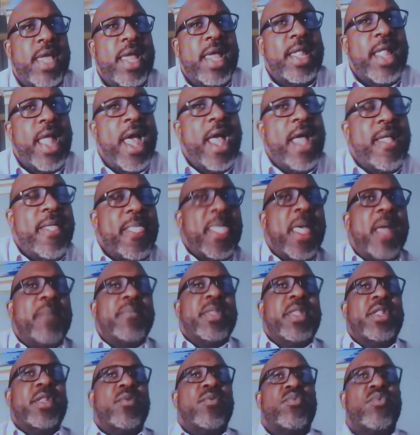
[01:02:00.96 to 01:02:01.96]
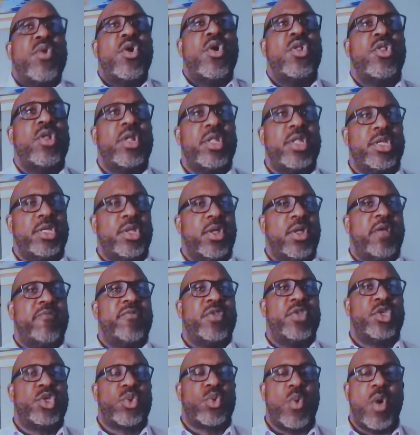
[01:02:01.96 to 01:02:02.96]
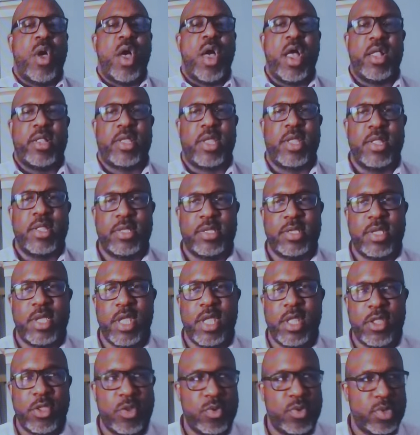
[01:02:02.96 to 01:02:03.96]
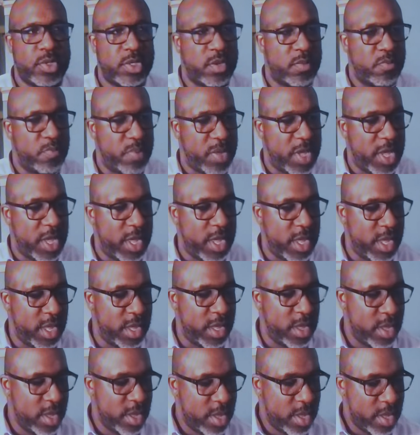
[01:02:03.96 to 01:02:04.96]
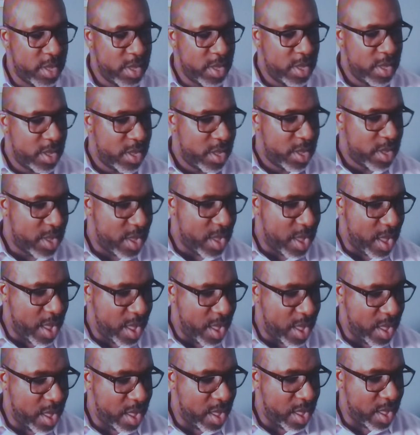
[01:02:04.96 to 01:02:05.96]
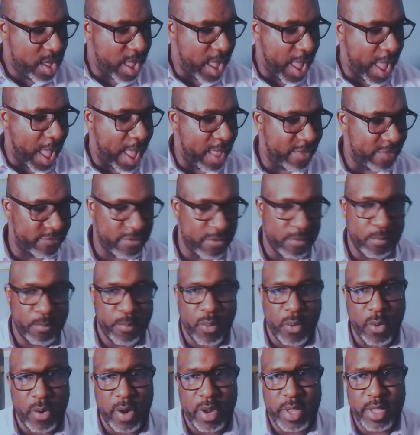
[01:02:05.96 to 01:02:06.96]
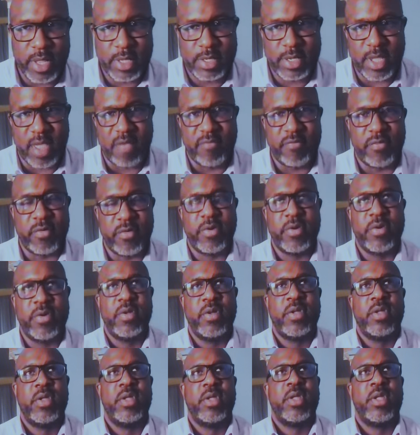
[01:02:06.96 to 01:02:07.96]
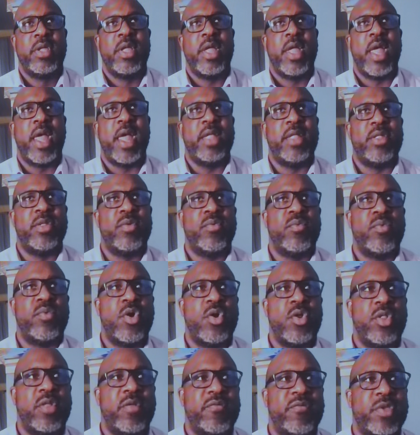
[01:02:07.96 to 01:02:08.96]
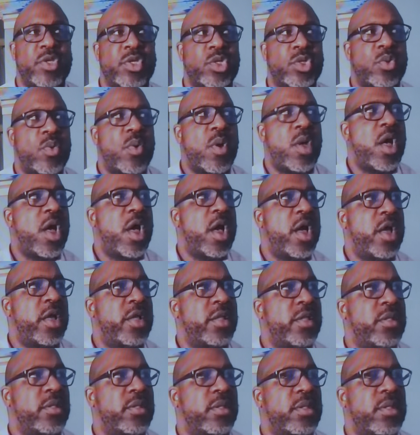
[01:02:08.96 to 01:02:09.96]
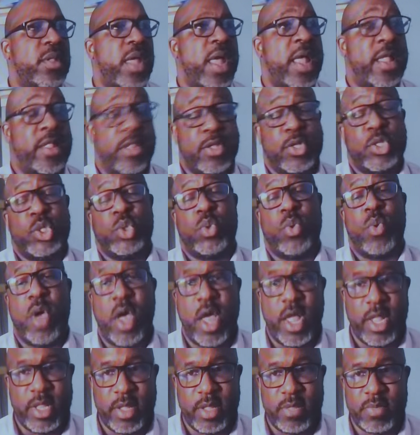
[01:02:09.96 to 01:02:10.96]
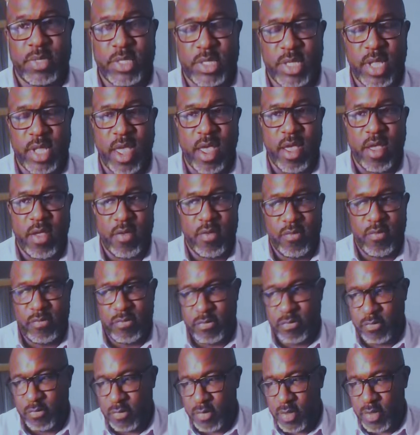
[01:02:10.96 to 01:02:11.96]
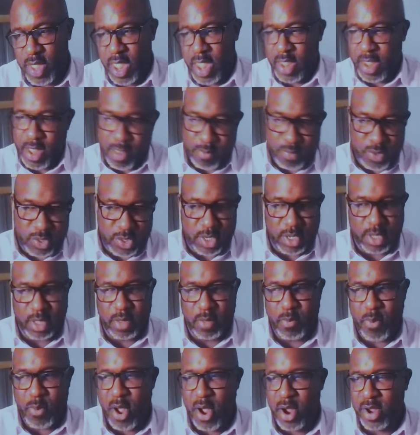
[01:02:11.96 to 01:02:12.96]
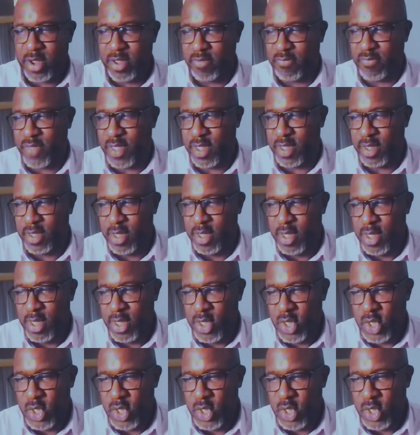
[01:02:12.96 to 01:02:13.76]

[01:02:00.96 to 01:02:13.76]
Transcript: say that. I mean, the role of the squad continues to be as important as ever, and the role of the squad and the squad themselves, and I'm still a part of it,